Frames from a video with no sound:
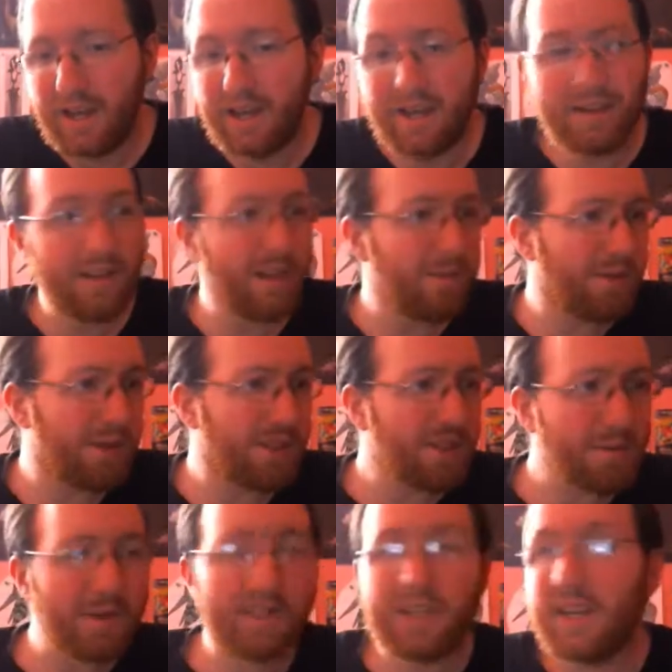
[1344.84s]
And it would
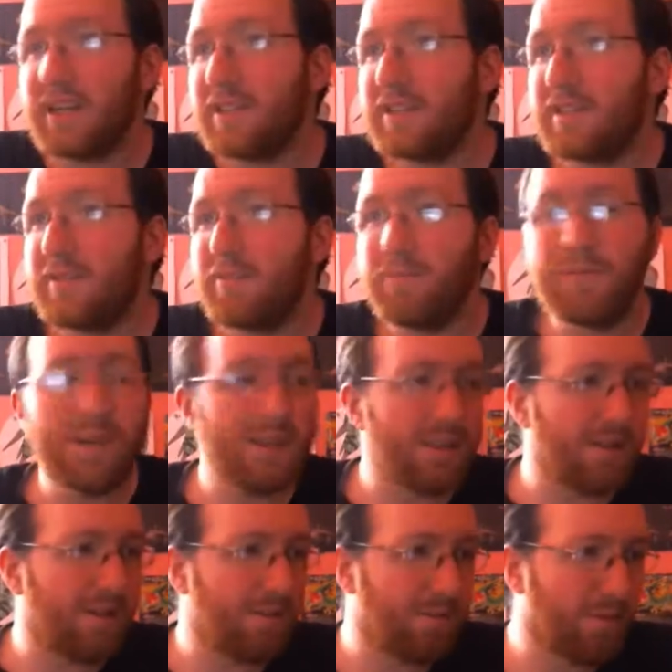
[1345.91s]
still be the case with
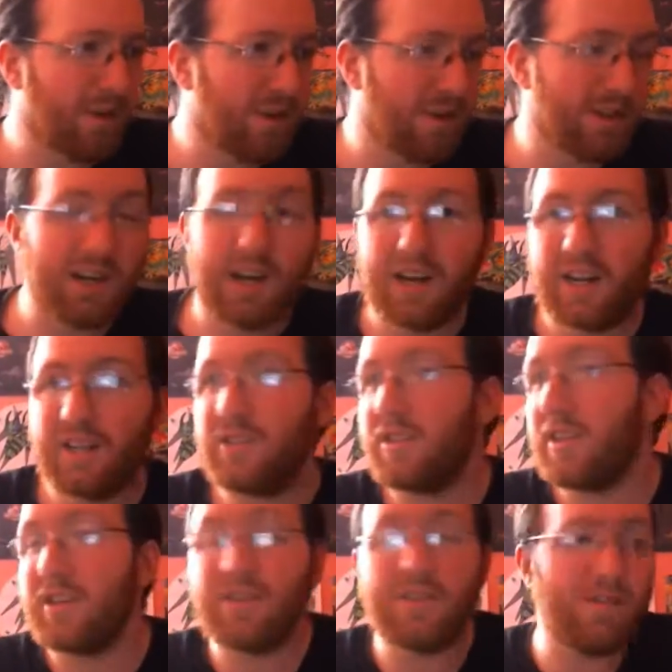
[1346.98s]
those odds
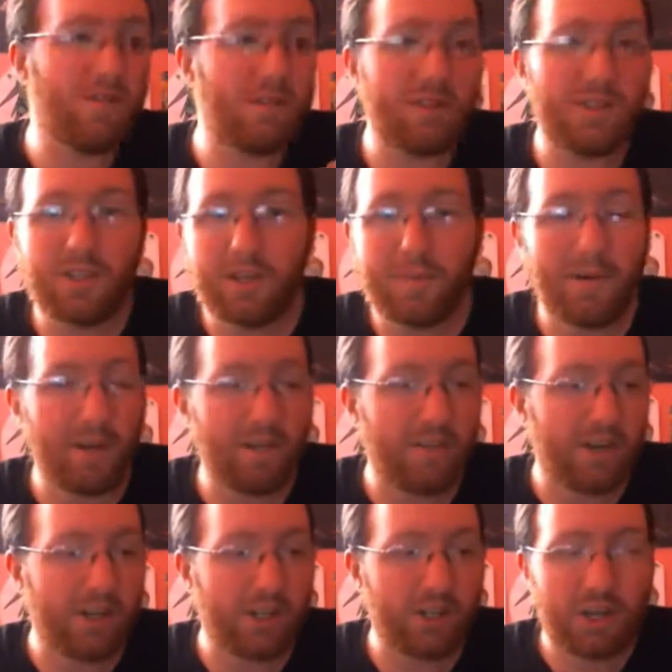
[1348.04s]
that you could still be able to
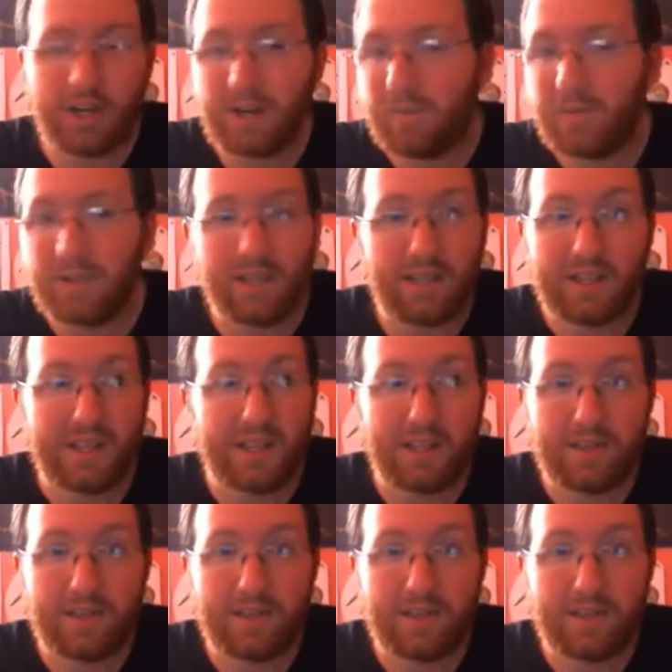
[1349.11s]
find a shiny within,